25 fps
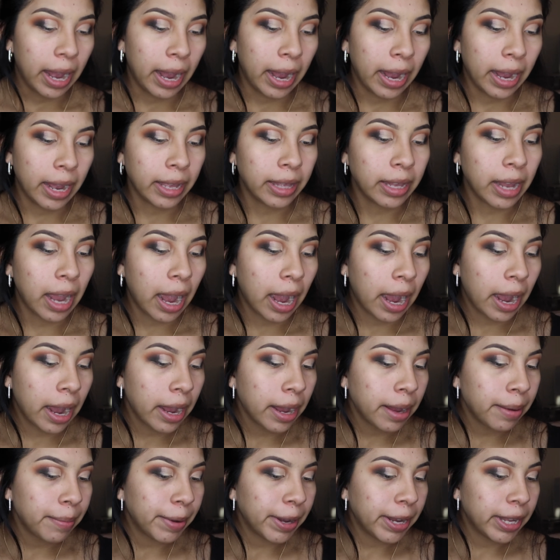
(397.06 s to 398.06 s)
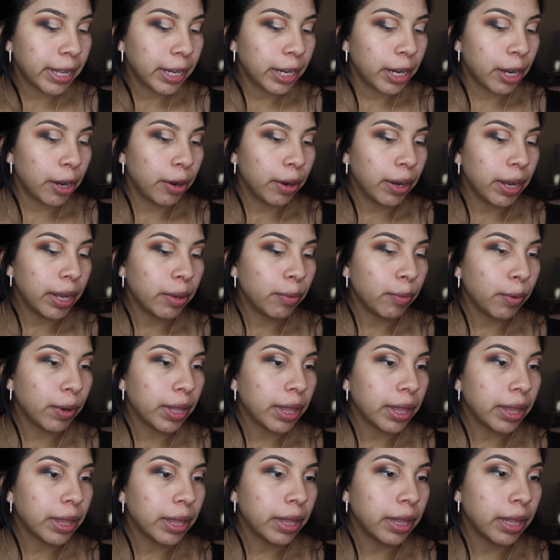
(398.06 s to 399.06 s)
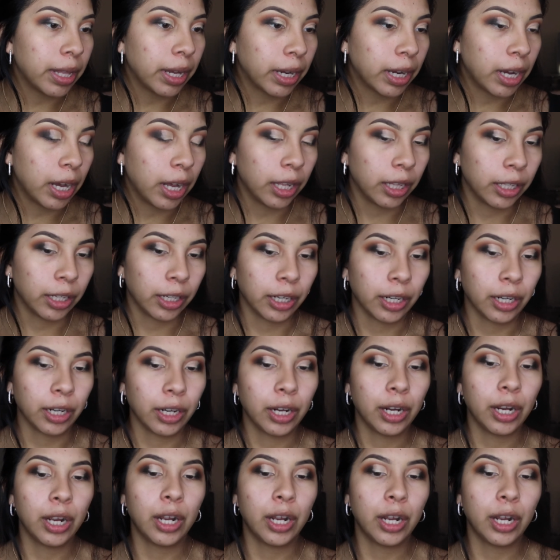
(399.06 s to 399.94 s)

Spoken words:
and I'm gonna go in with the color